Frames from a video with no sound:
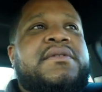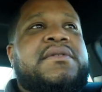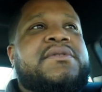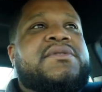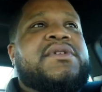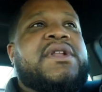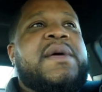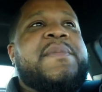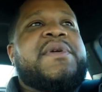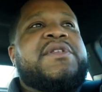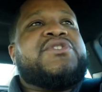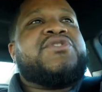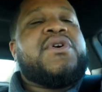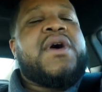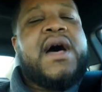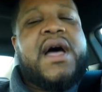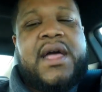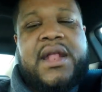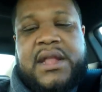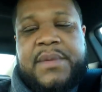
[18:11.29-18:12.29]
So let me
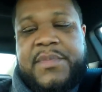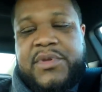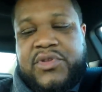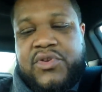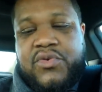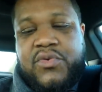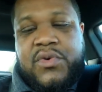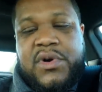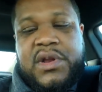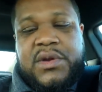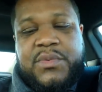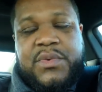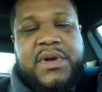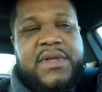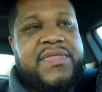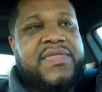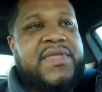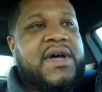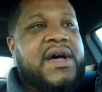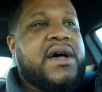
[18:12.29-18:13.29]
do one
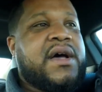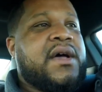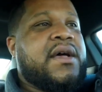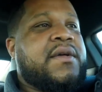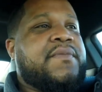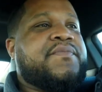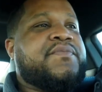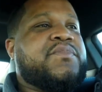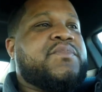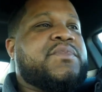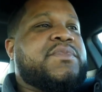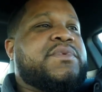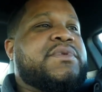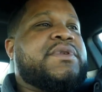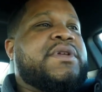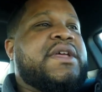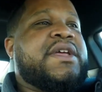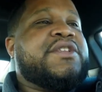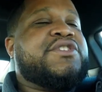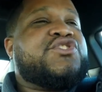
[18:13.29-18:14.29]
with
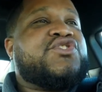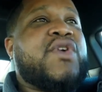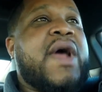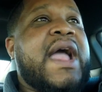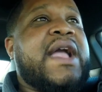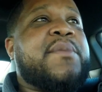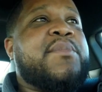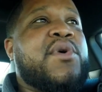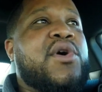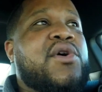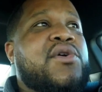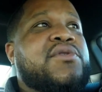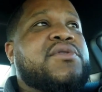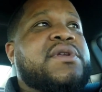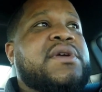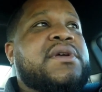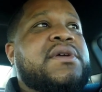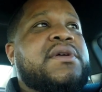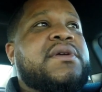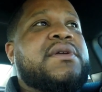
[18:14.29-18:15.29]
in track mode,